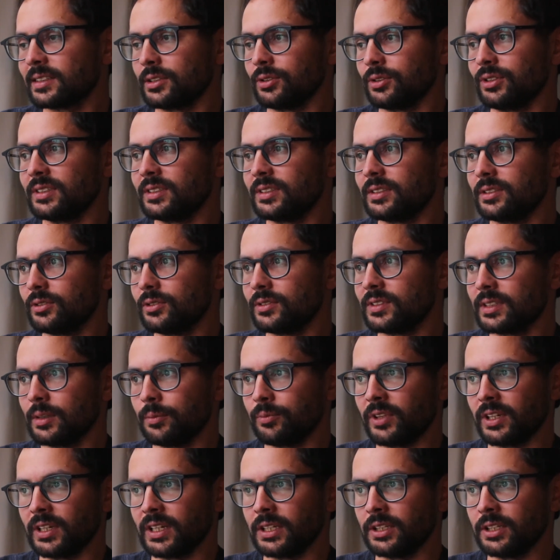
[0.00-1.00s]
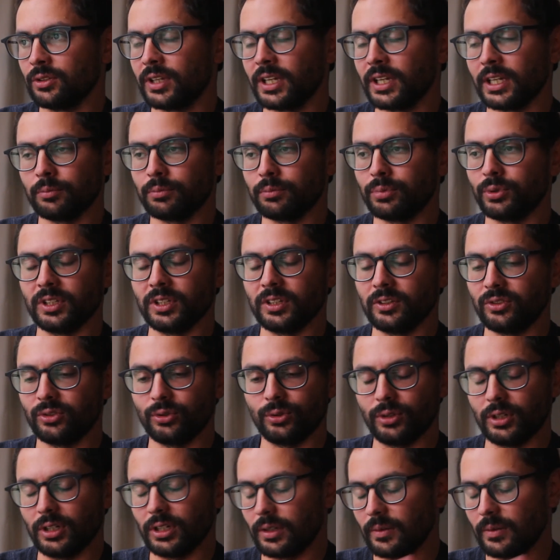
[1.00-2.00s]
so it's not something that you can put
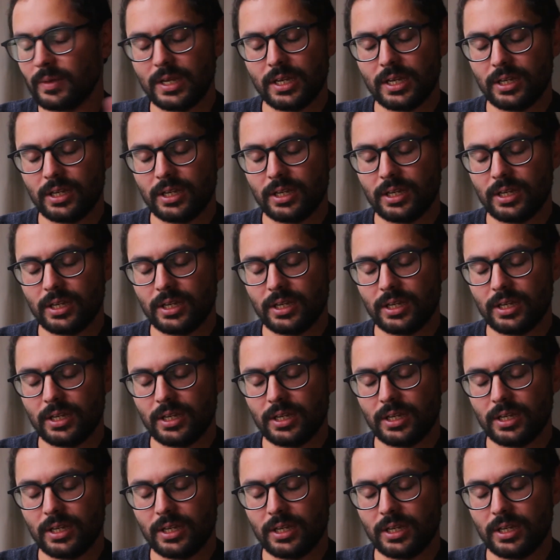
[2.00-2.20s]
into